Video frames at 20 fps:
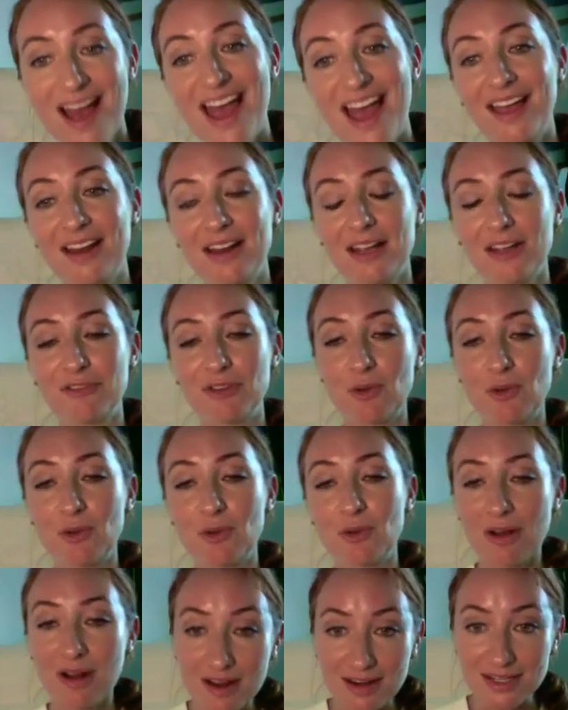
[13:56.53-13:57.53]
And if you
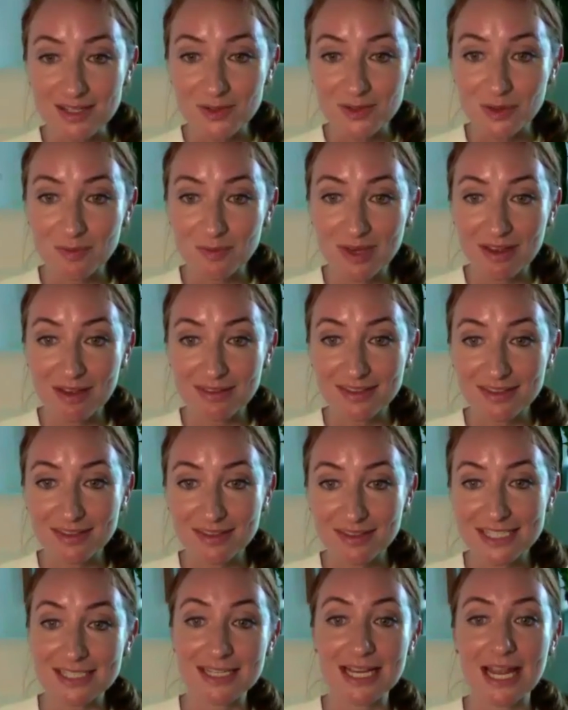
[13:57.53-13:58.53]
are not connected with me on
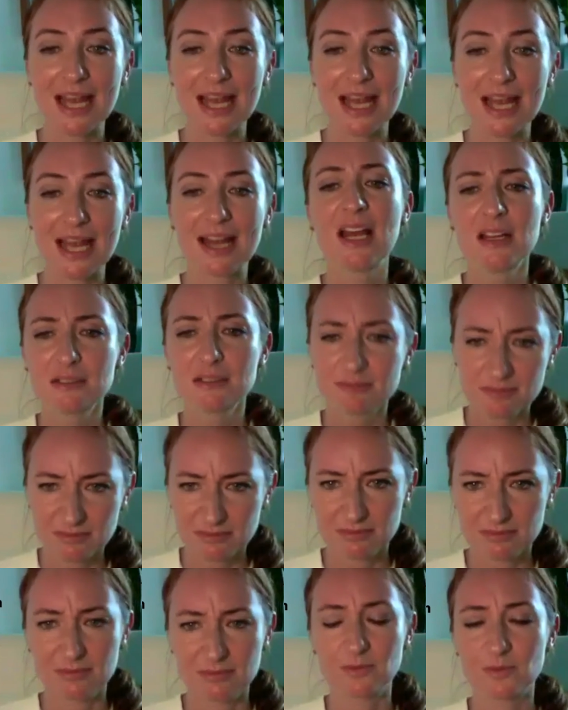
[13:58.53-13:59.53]
LinkedIn yet,
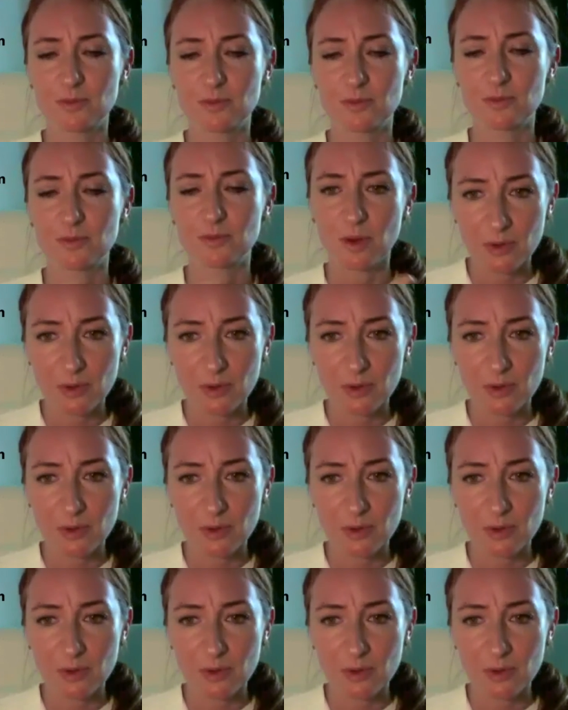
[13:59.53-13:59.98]
what are